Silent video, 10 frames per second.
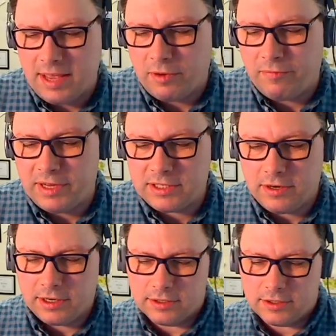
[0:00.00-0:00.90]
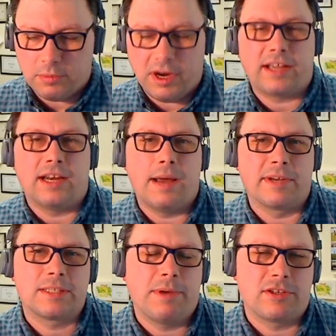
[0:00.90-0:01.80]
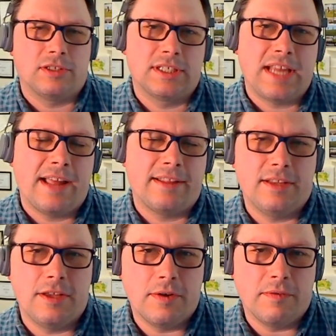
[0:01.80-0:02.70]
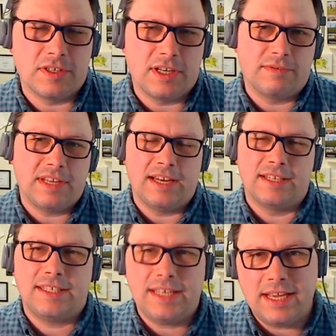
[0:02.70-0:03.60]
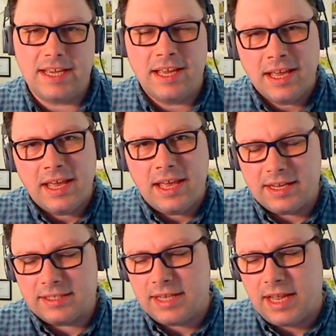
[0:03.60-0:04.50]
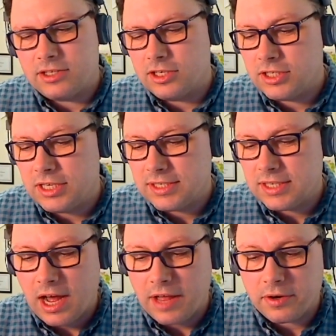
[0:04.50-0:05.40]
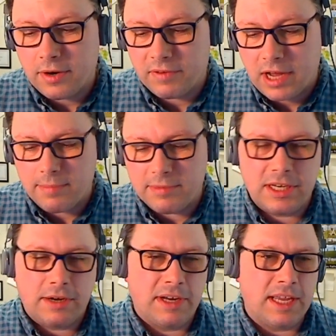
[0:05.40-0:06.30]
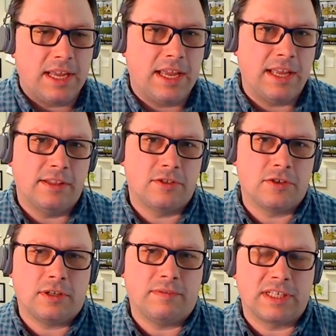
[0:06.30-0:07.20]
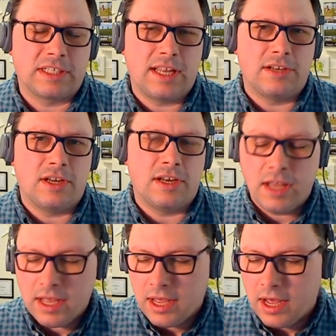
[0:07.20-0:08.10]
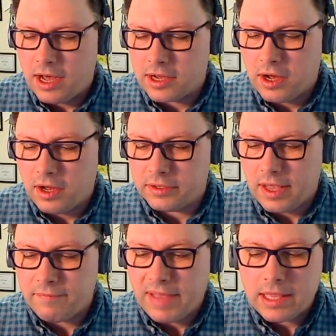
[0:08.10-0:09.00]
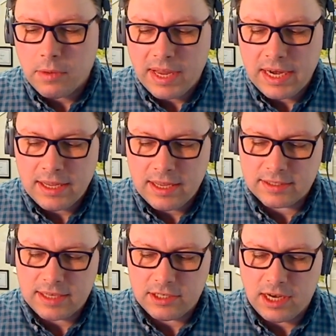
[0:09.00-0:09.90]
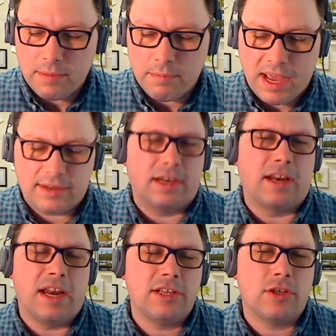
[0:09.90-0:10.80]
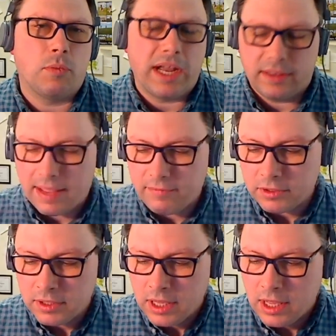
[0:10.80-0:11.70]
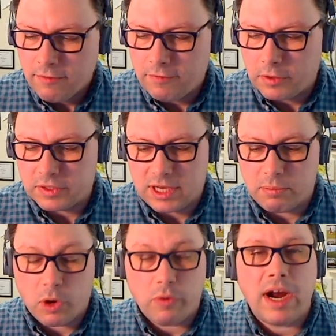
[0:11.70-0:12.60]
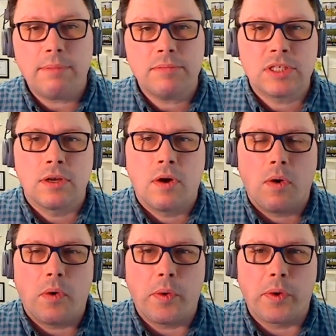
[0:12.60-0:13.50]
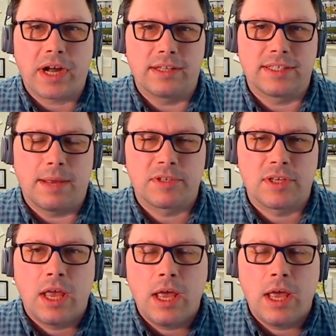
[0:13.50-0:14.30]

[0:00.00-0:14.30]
professor and consumer economics specialist at the University of Tennessee Extension. She's the author of a commentary in the Journal of Extension uh, called Evaluating Extension Impact on a Nationwide Level, Focus on Programs or Concepts.